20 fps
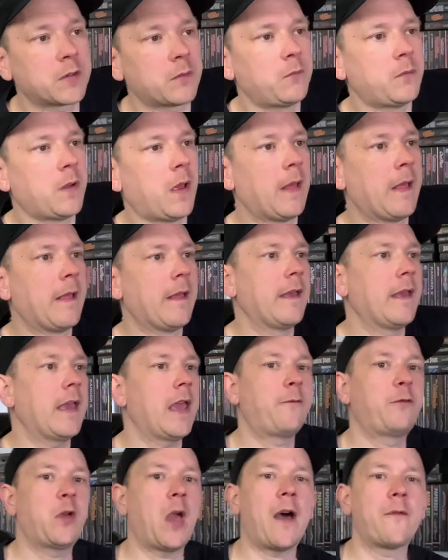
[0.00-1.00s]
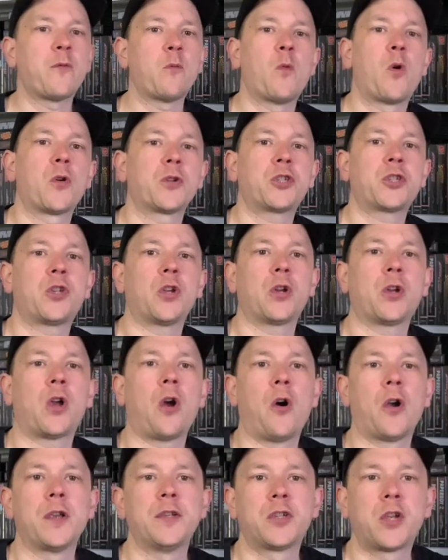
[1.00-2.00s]
And if you haven't watched it,
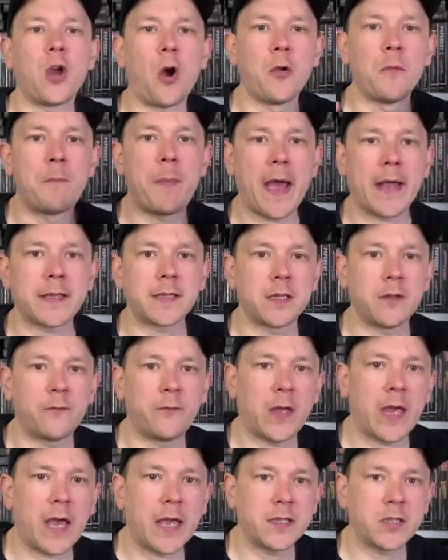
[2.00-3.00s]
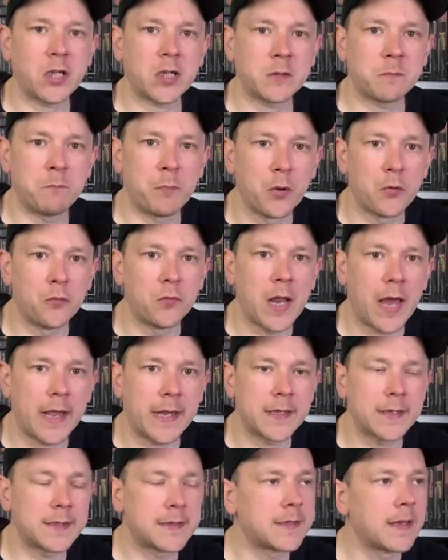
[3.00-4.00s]
guys, go back to the VHS
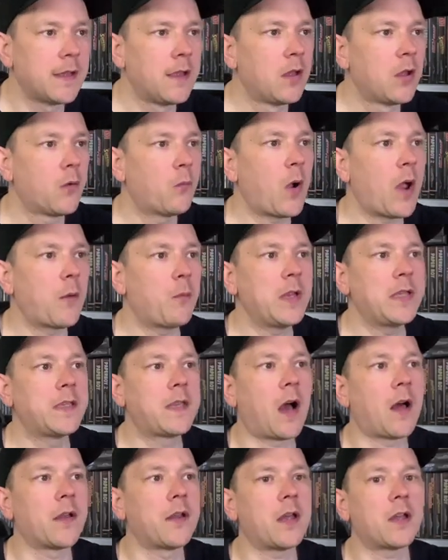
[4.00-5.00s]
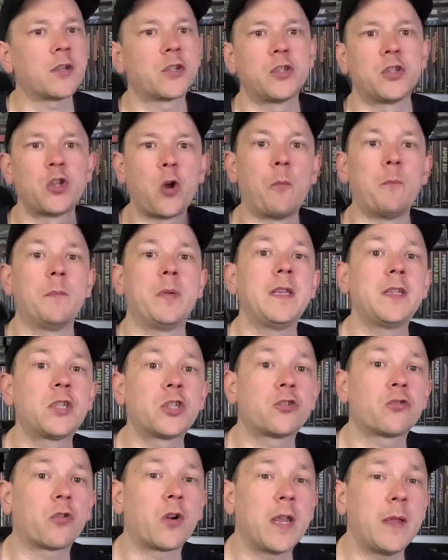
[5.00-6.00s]
bootleggers where we done a zombie
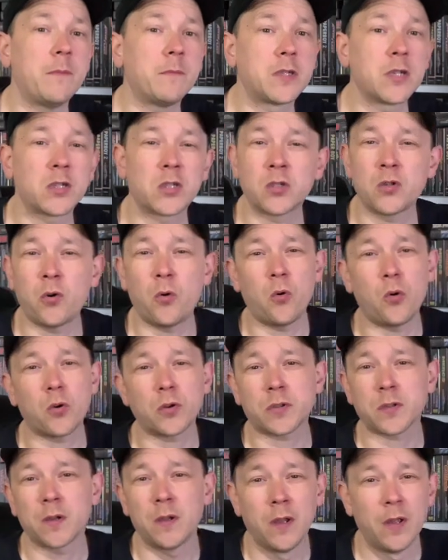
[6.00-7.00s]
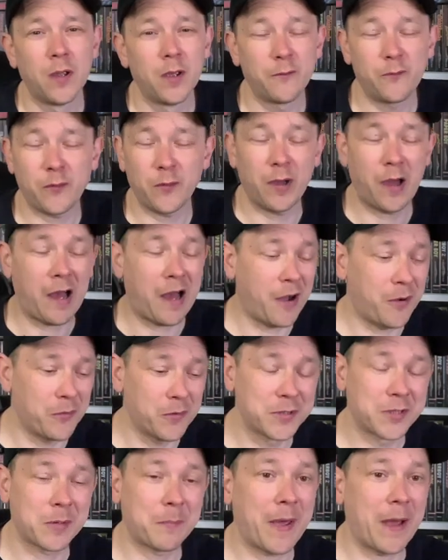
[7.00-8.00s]
stream, just talked for
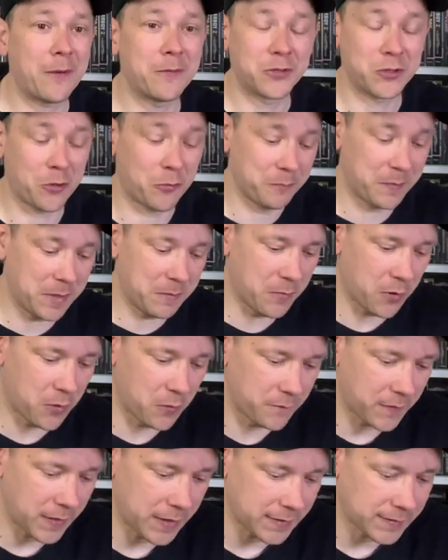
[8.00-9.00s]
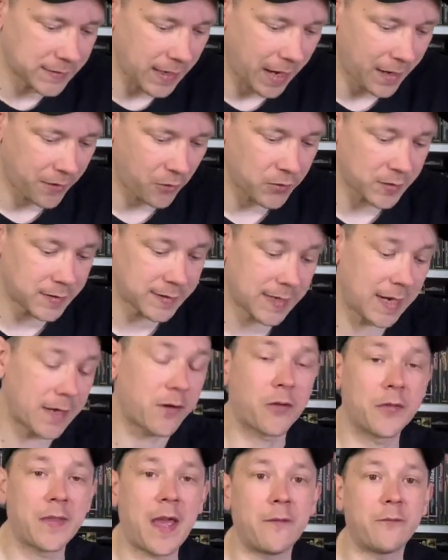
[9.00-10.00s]
hours about zombie movies, and I said
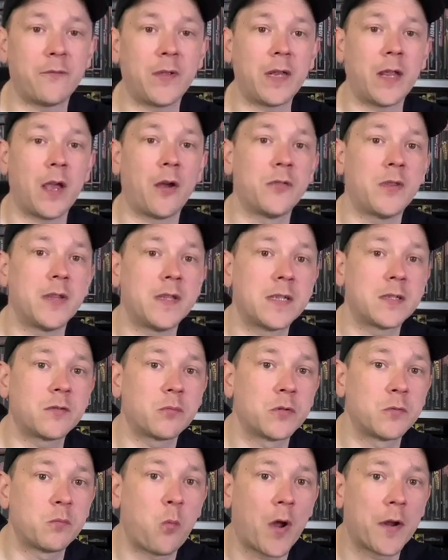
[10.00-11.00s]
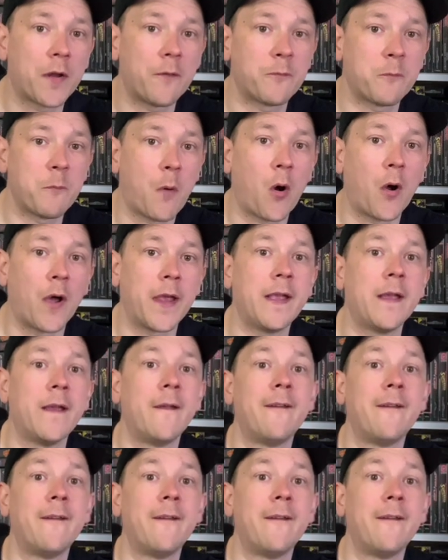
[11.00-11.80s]
on that video that this was one of my